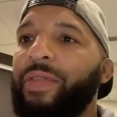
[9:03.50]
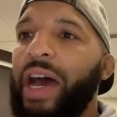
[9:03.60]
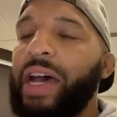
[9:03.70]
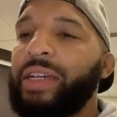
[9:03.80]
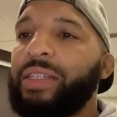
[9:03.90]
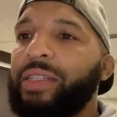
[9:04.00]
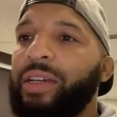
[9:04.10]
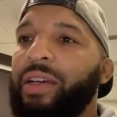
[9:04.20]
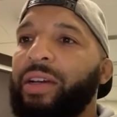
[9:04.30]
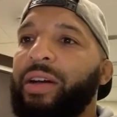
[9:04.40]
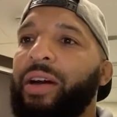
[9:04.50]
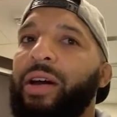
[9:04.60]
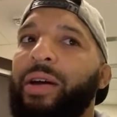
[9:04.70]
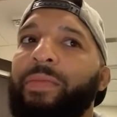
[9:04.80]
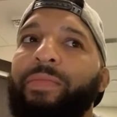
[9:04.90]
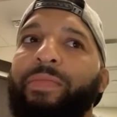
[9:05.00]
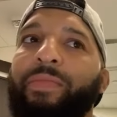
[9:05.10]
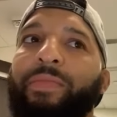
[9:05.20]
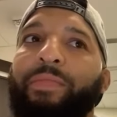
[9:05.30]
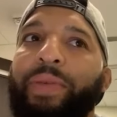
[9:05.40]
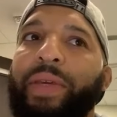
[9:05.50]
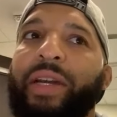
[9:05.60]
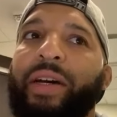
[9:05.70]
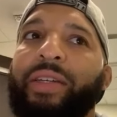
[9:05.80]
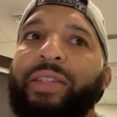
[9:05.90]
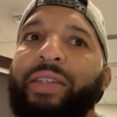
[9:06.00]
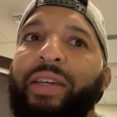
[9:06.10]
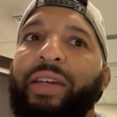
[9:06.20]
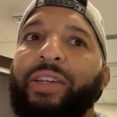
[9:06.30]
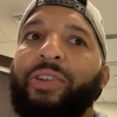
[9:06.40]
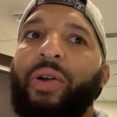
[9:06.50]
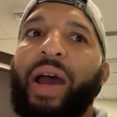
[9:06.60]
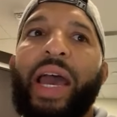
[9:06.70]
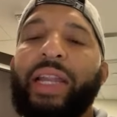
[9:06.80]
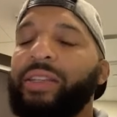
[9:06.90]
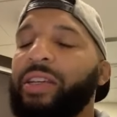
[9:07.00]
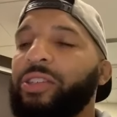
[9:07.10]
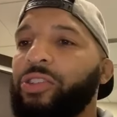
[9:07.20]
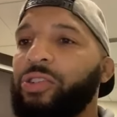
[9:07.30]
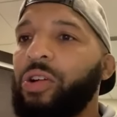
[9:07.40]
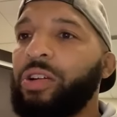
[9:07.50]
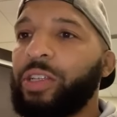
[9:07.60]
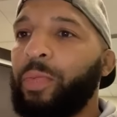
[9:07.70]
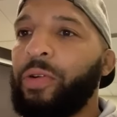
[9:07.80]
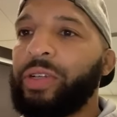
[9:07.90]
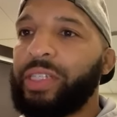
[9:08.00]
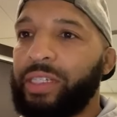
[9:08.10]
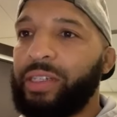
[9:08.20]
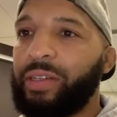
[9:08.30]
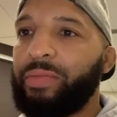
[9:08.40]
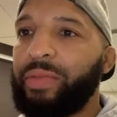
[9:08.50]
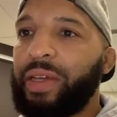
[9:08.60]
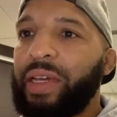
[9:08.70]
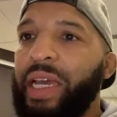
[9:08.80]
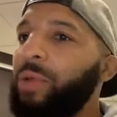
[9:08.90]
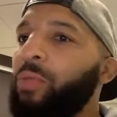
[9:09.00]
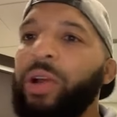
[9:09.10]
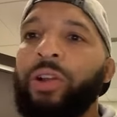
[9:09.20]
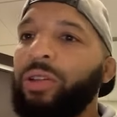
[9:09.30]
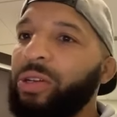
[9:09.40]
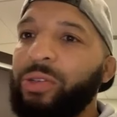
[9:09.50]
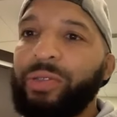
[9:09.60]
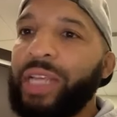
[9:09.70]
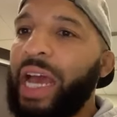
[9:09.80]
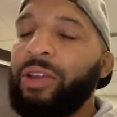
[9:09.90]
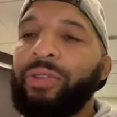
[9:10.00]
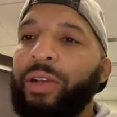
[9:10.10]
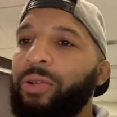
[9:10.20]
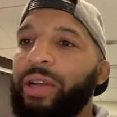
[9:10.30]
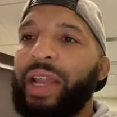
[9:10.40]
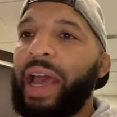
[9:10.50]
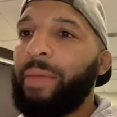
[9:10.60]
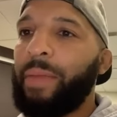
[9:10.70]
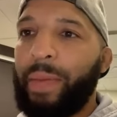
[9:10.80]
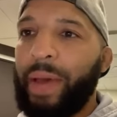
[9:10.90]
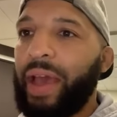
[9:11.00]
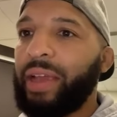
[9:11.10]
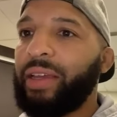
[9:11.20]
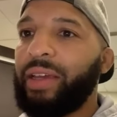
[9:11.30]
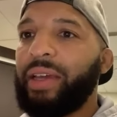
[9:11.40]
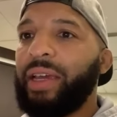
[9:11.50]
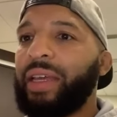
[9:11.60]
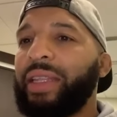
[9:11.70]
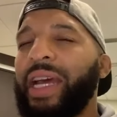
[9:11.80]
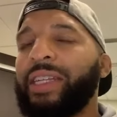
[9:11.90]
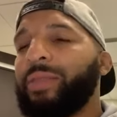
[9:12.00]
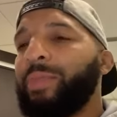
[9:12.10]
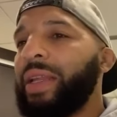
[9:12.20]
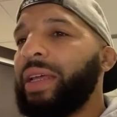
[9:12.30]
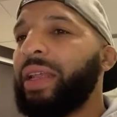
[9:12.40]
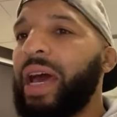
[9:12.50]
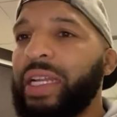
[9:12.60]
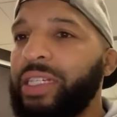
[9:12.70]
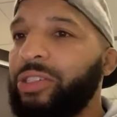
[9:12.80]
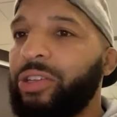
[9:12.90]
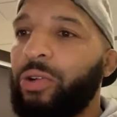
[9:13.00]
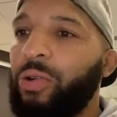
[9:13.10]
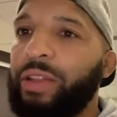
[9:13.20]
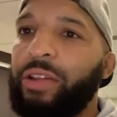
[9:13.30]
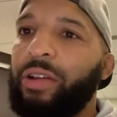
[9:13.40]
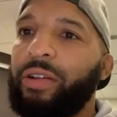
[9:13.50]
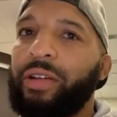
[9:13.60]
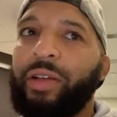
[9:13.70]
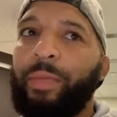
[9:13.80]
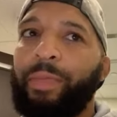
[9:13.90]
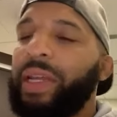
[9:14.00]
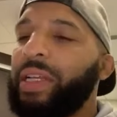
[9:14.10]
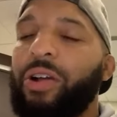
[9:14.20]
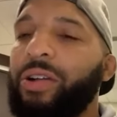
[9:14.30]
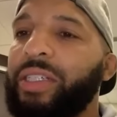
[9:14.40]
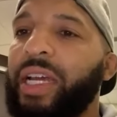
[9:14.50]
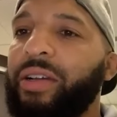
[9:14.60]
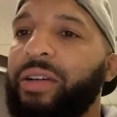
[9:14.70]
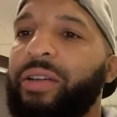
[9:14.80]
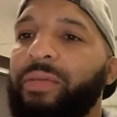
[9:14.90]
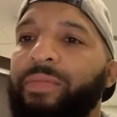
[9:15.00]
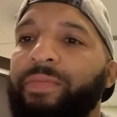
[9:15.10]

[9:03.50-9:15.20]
of highs because, you know, I had such a strong support system. And win or lose, I knew they were going to have my back. And that just made it a lot easier to go out there, compete as hard as I could.